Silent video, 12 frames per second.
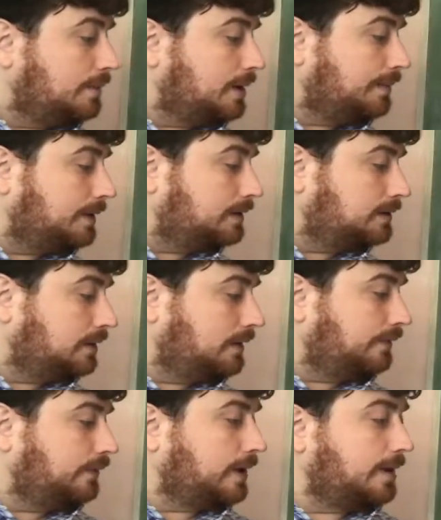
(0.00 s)
but I'm going to
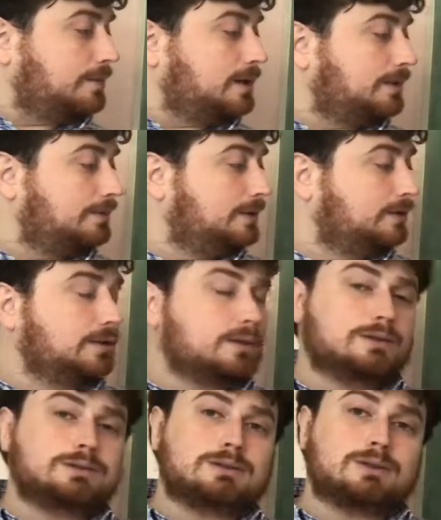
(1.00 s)
solve for m and m in
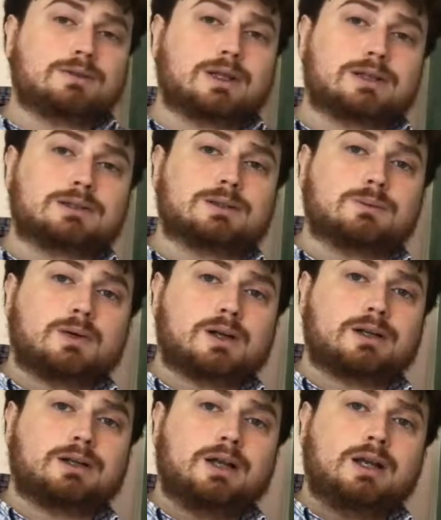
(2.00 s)
terms of x and
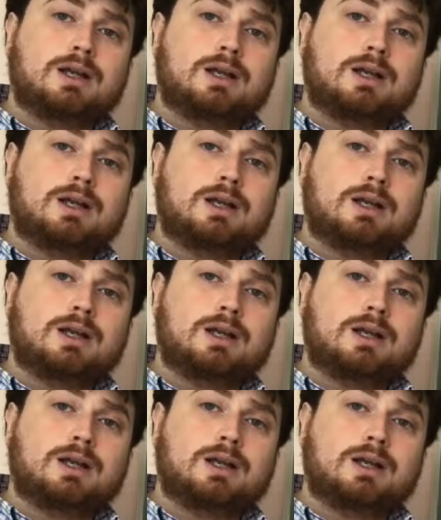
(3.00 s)
y